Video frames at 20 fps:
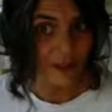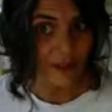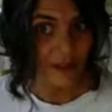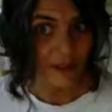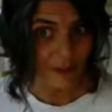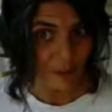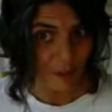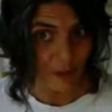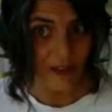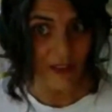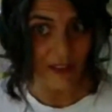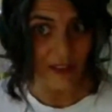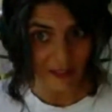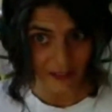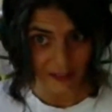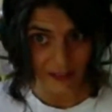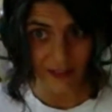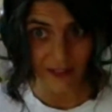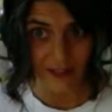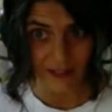
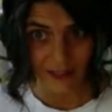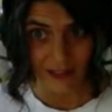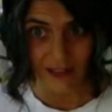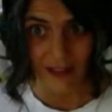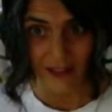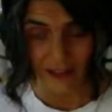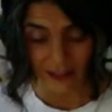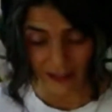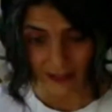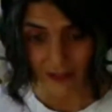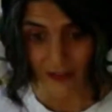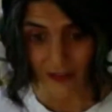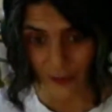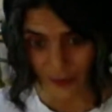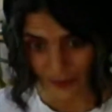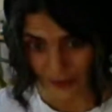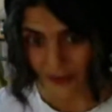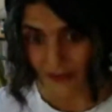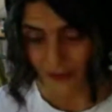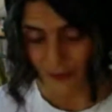machines
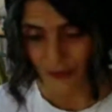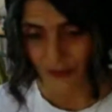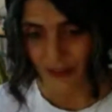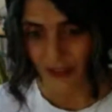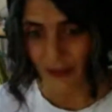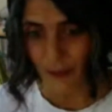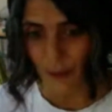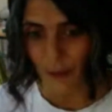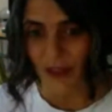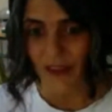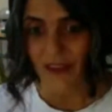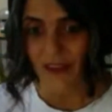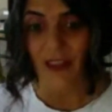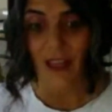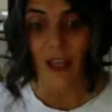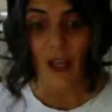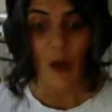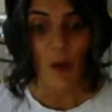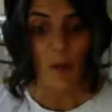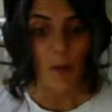to start with,
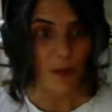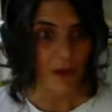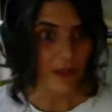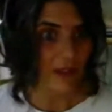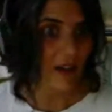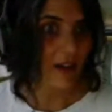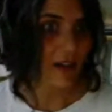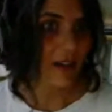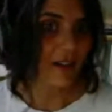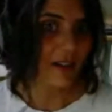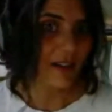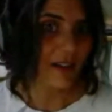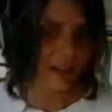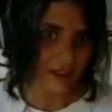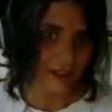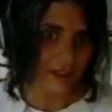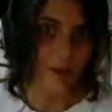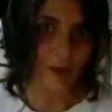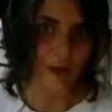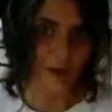but our
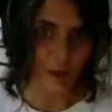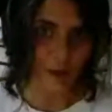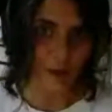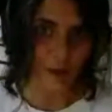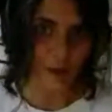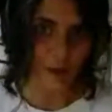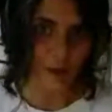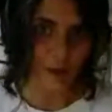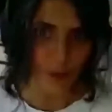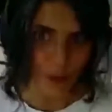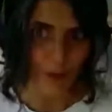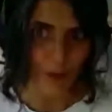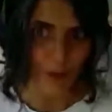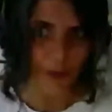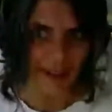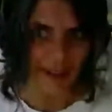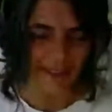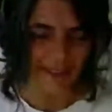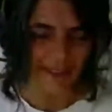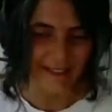ultimate goal
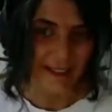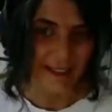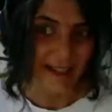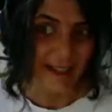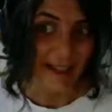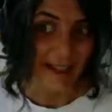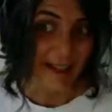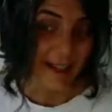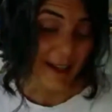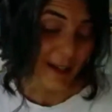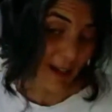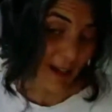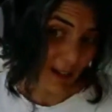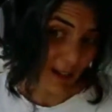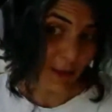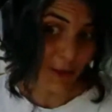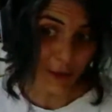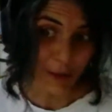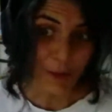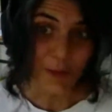is,
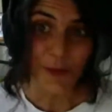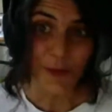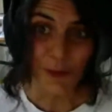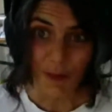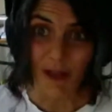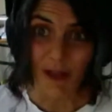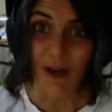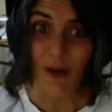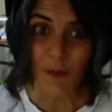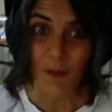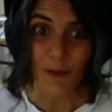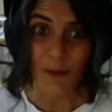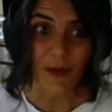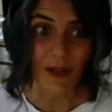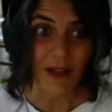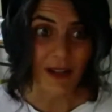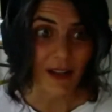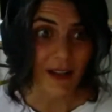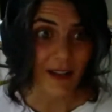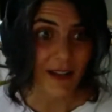to become
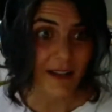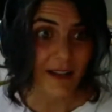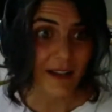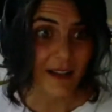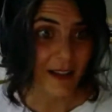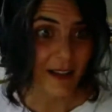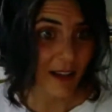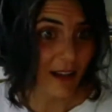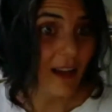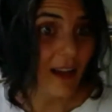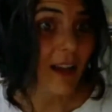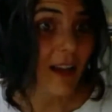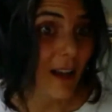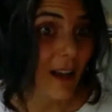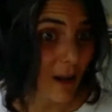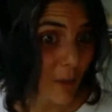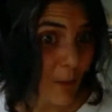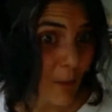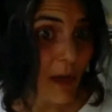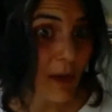a
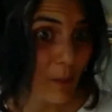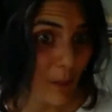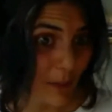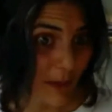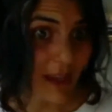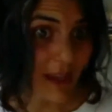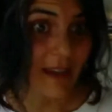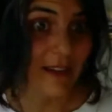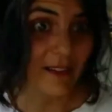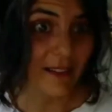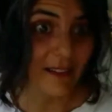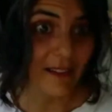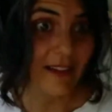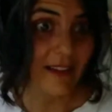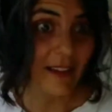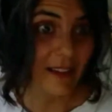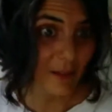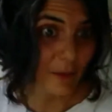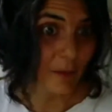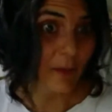big player,
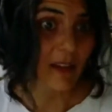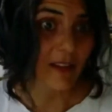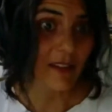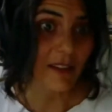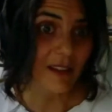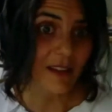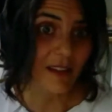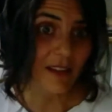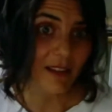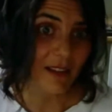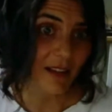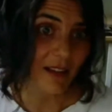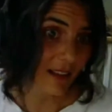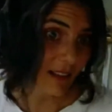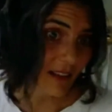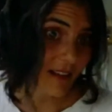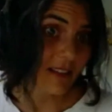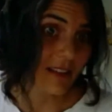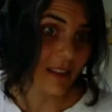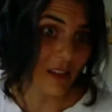especially at
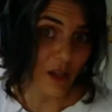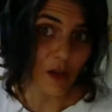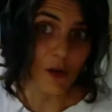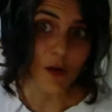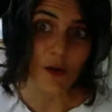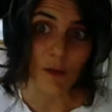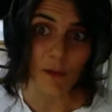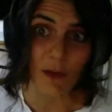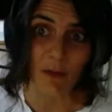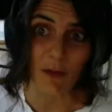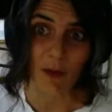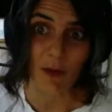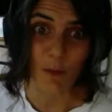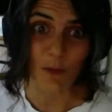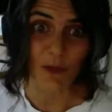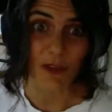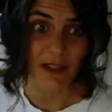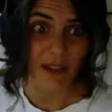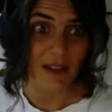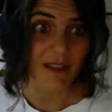least in Europe. I mean,
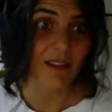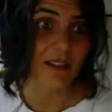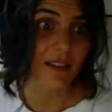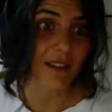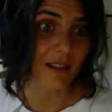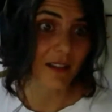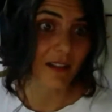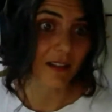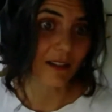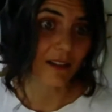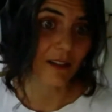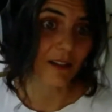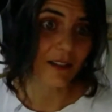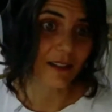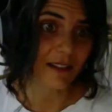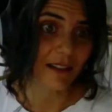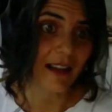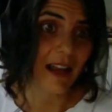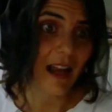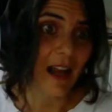there is a current
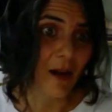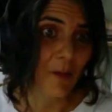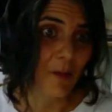gap